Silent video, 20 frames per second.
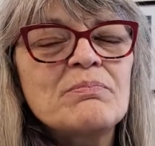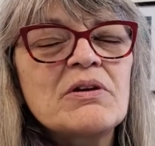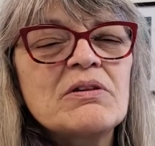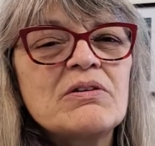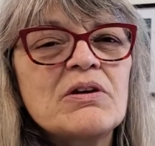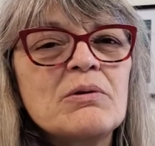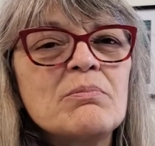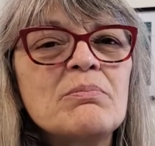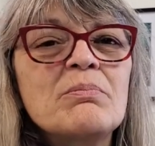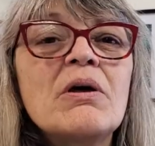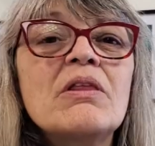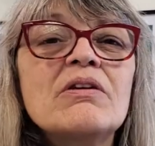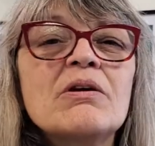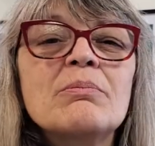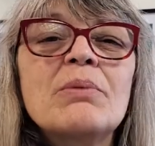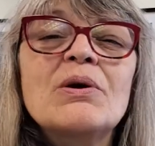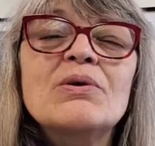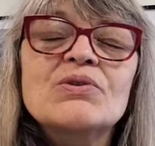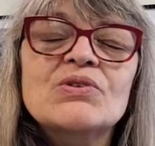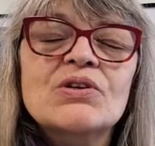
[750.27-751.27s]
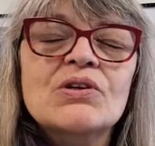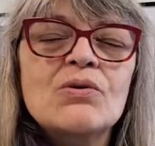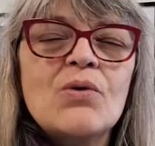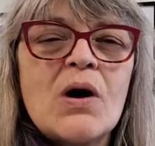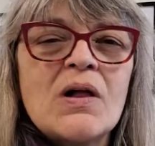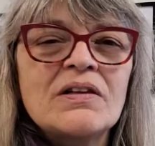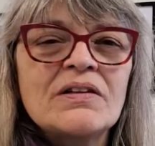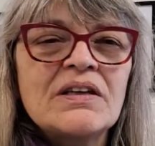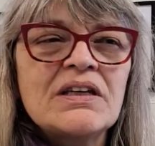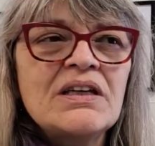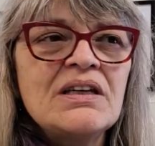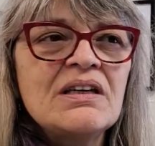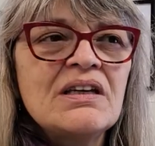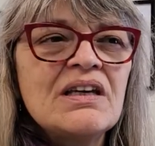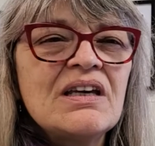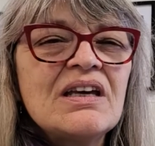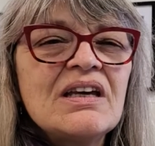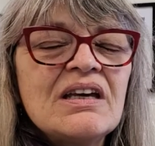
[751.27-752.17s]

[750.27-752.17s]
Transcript: their poster quality,